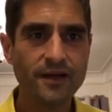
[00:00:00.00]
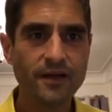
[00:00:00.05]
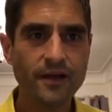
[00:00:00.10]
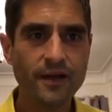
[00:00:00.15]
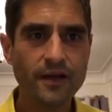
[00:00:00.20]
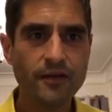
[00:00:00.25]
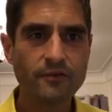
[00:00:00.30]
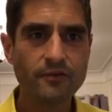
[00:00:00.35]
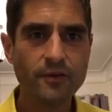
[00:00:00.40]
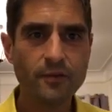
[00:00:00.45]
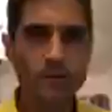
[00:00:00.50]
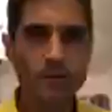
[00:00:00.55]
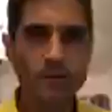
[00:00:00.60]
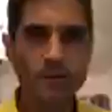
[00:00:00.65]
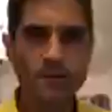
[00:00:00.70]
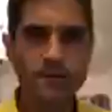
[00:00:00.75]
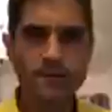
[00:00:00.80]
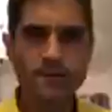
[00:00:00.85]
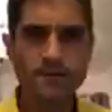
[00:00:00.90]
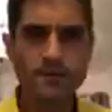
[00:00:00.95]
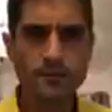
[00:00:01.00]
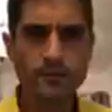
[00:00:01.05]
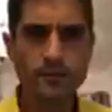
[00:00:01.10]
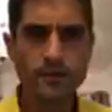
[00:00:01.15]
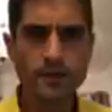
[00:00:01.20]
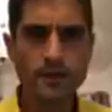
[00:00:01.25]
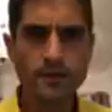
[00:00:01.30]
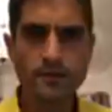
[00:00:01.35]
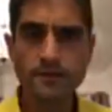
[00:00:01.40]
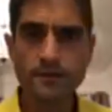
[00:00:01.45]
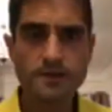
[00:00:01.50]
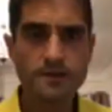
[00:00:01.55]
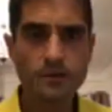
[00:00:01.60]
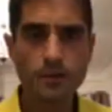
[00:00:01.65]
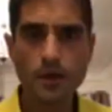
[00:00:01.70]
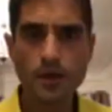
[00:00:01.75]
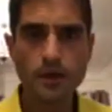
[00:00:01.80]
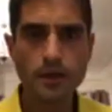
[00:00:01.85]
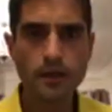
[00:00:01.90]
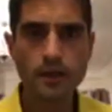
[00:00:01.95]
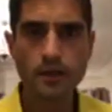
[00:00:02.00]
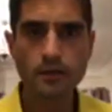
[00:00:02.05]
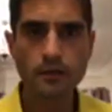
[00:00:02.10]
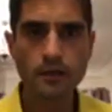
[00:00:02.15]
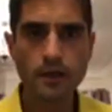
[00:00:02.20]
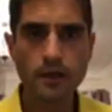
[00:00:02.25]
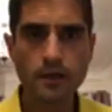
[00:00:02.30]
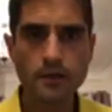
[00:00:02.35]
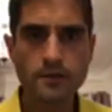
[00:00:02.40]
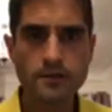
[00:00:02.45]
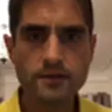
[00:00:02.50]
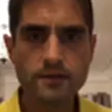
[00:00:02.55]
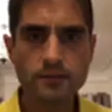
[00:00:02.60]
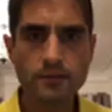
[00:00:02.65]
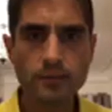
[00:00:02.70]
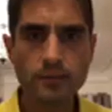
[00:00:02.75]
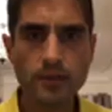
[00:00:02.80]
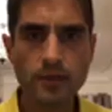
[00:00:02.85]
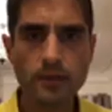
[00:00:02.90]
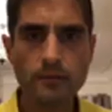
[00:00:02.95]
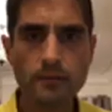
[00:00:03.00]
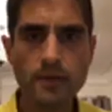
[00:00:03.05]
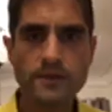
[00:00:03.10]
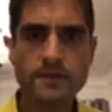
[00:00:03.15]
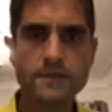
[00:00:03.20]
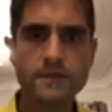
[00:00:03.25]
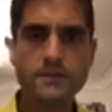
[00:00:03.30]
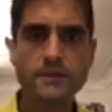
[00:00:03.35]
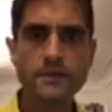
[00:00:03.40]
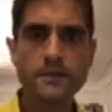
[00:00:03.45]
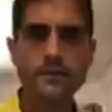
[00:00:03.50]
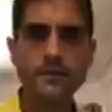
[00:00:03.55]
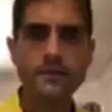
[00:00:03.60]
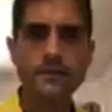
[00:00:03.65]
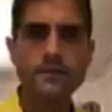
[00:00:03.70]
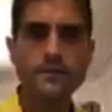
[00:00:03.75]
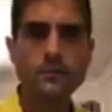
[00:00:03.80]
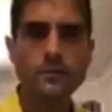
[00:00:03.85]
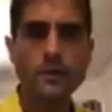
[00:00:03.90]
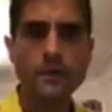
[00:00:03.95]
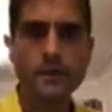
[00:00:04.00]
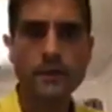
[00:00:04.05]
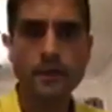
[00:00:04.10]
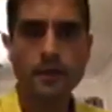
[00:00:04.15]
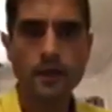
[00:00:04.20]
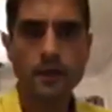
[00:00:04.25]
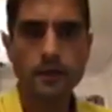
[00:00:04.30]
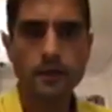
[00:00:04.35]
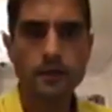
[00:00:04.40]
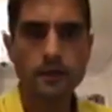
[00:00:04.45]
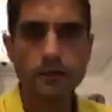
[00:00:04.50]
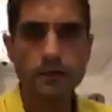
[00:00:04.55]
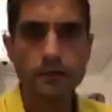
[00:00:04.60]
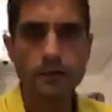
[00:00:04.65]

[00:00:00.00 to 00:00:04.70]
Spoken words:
Hi everyone. Is this working okay? Can someone put a message in that it's working?